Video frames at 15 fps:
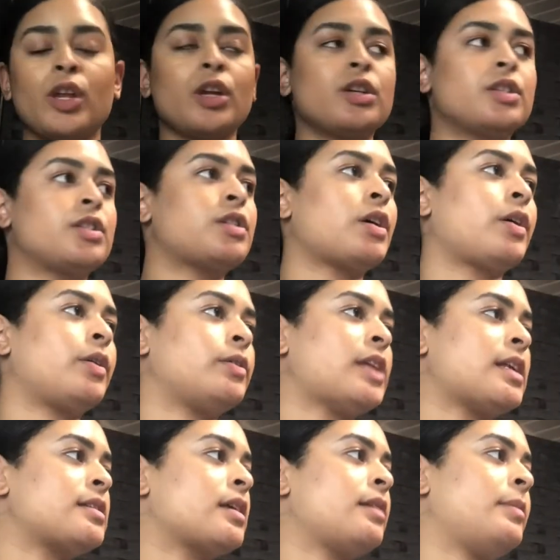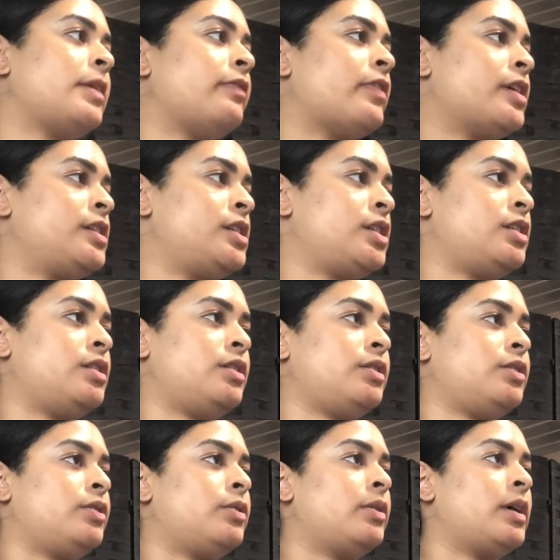So that's gonna be fun to
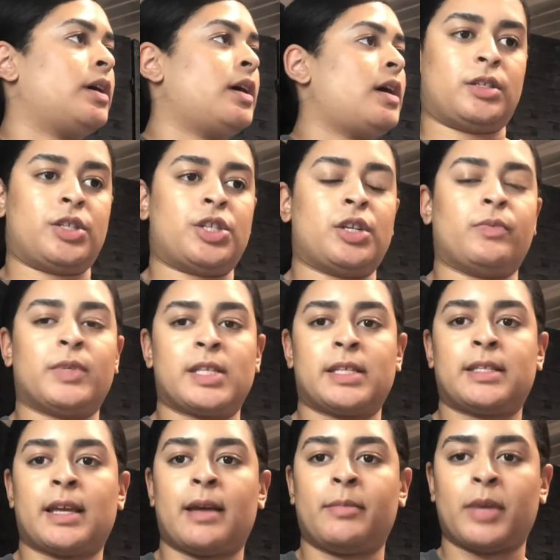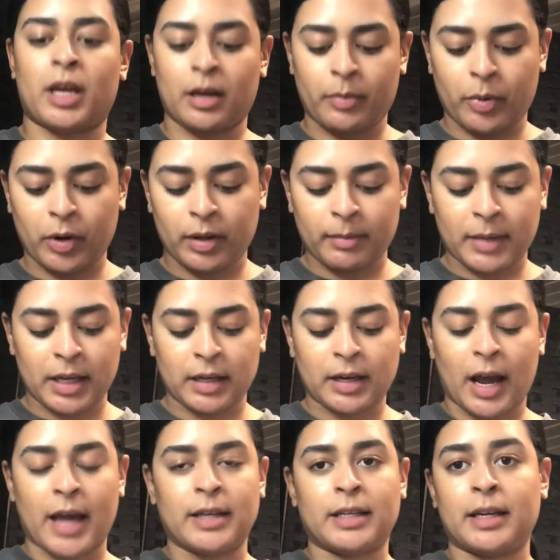do. She was a same day appointment.
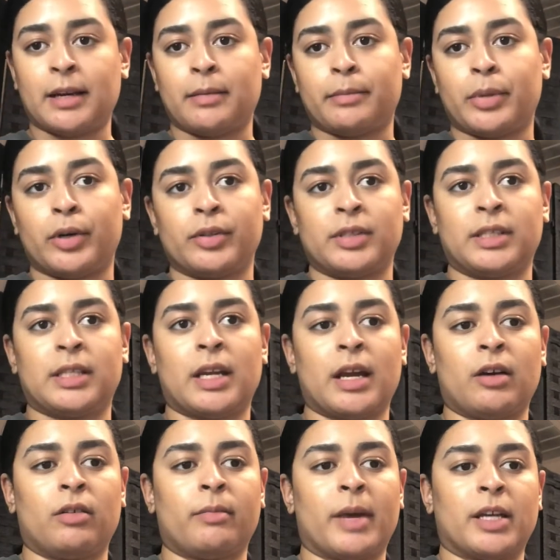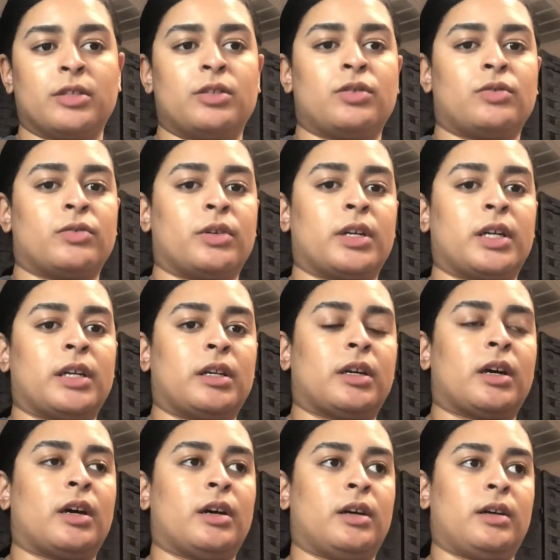I didn't post today on my story
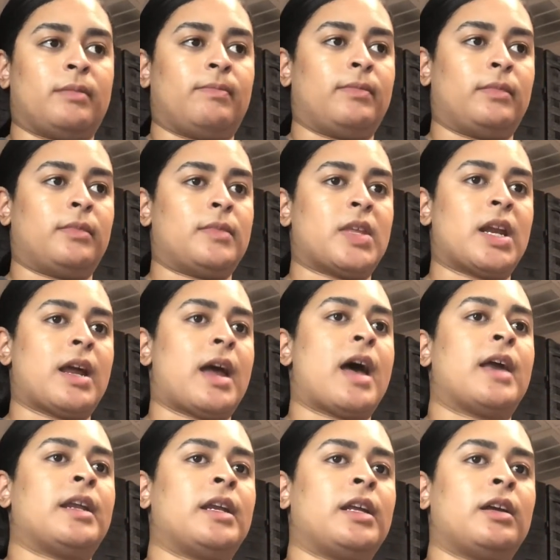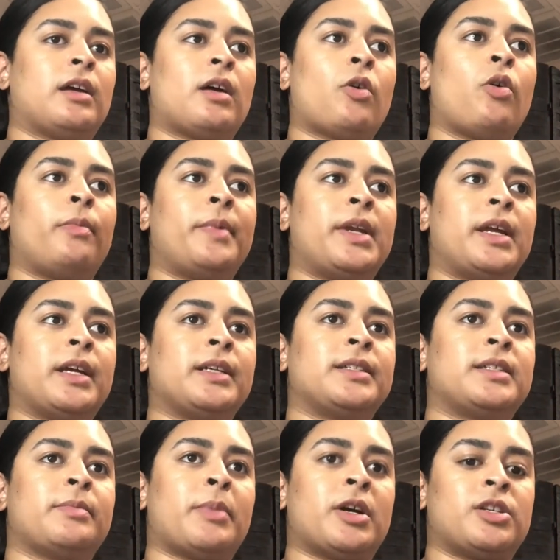that I had any
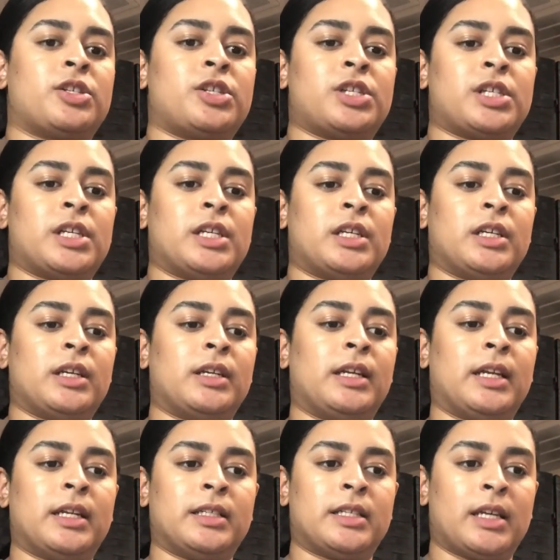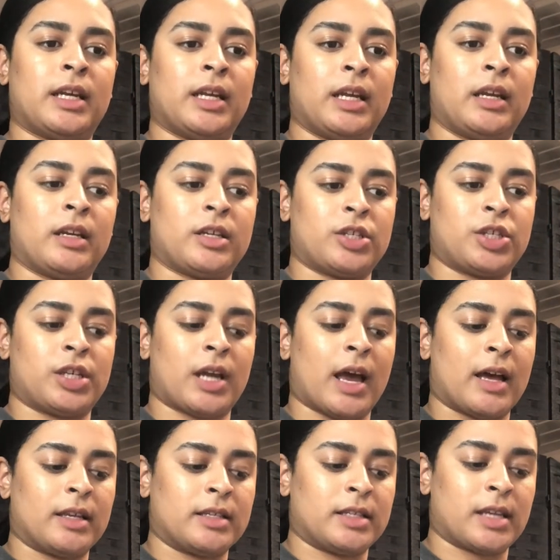openings, but she needed to get in because she
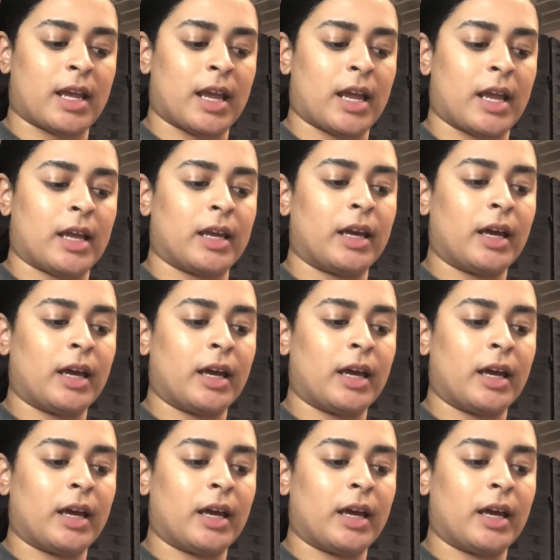has a